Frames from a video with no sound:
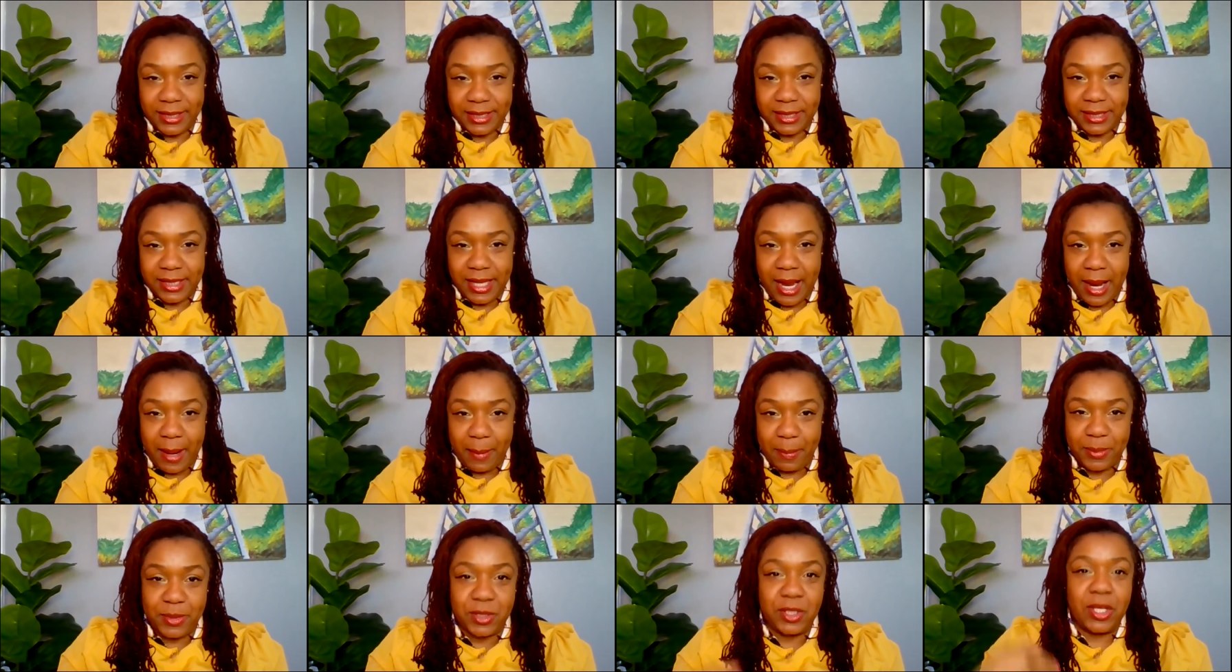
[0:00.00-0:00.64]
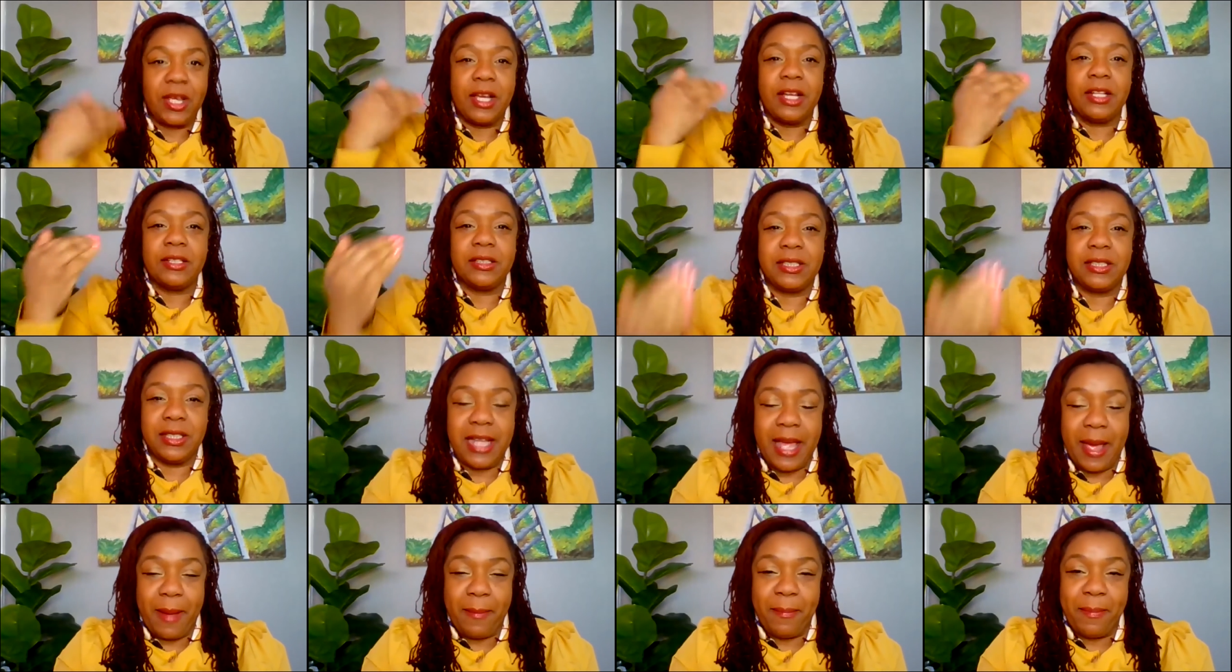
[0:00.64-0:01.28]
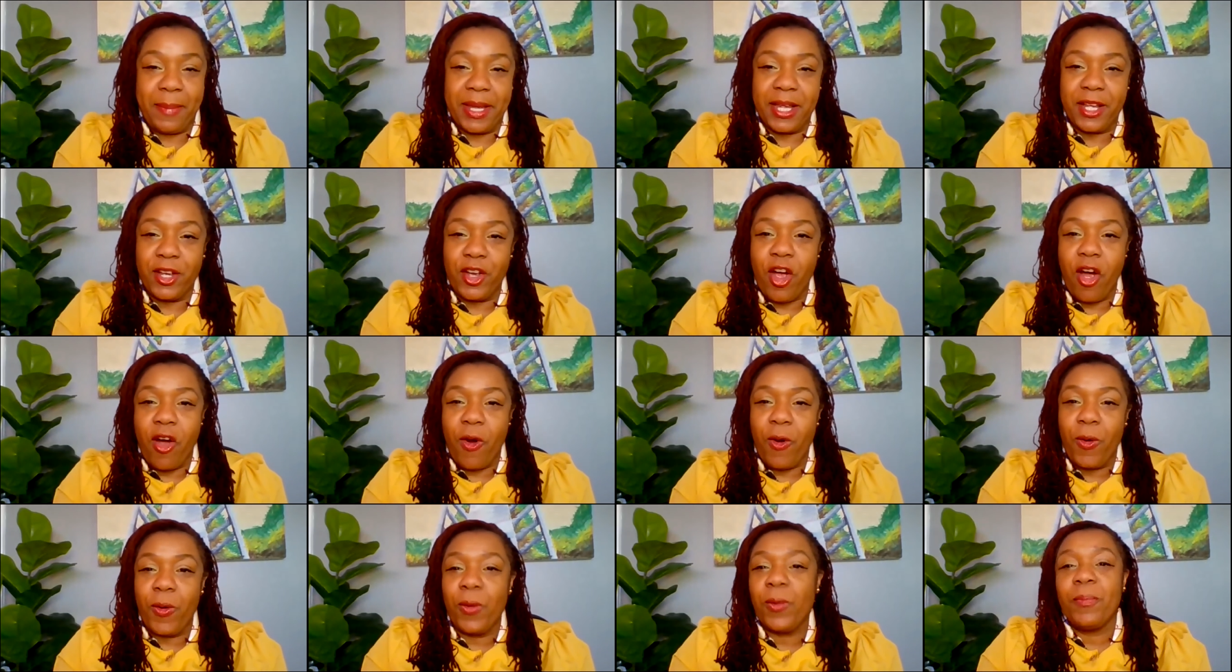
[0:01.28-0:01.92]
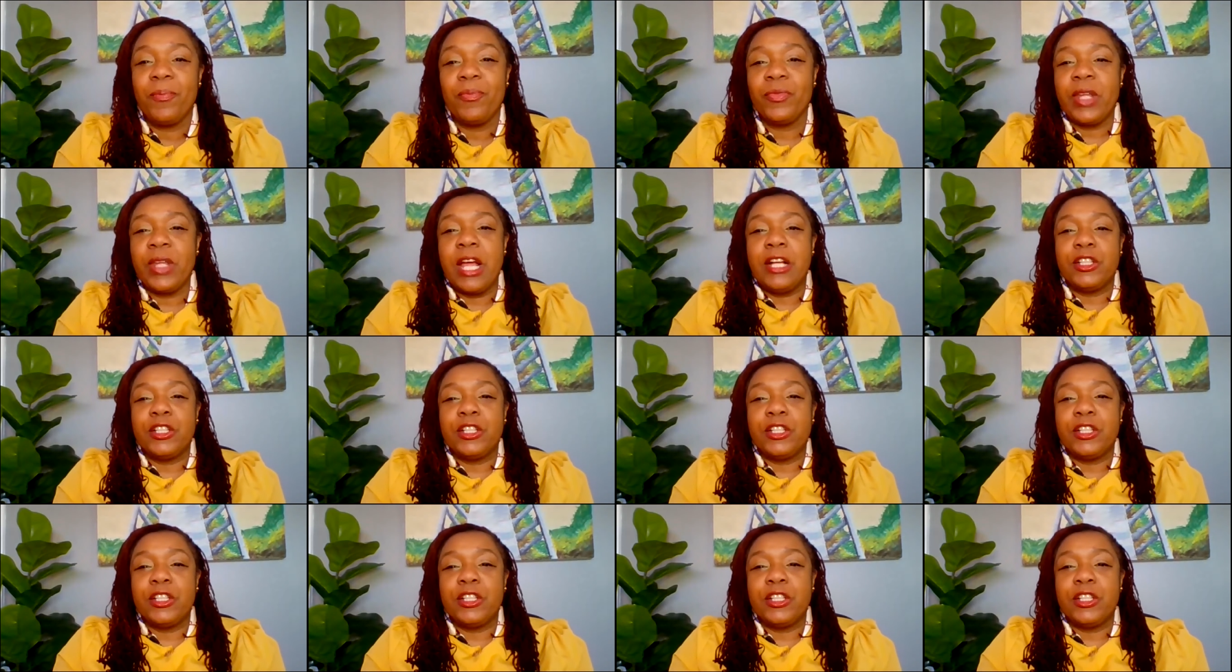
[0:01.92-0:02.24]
steps to that big goal.